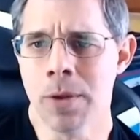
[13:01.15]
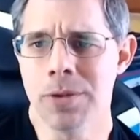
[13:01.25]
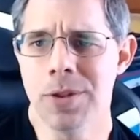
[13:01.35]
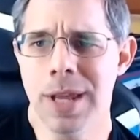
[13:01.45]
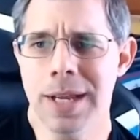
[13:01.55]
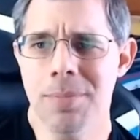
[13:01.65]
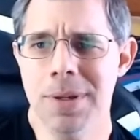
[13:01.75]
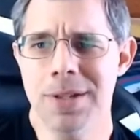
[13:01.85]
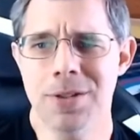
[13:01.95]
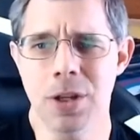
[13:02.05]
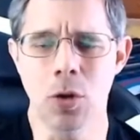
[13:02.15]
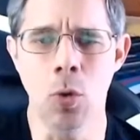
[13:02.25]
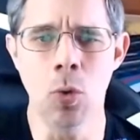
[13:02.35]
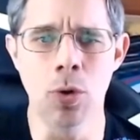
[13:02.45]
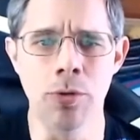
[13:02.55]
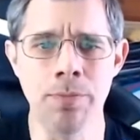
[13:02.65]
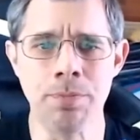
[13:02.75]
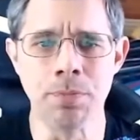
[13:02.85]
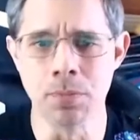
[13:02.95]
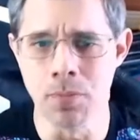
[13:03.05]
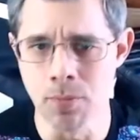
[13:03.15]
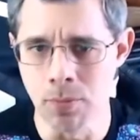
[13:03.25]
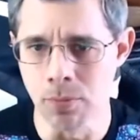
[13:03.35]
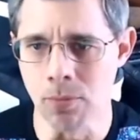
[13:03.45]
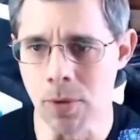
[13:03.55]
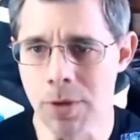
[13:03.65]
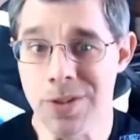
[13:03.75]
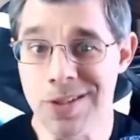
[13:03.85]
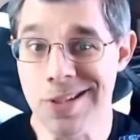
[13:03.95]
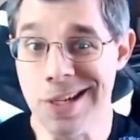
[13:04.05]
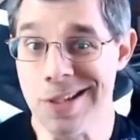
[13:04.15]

to that because the corn of the stick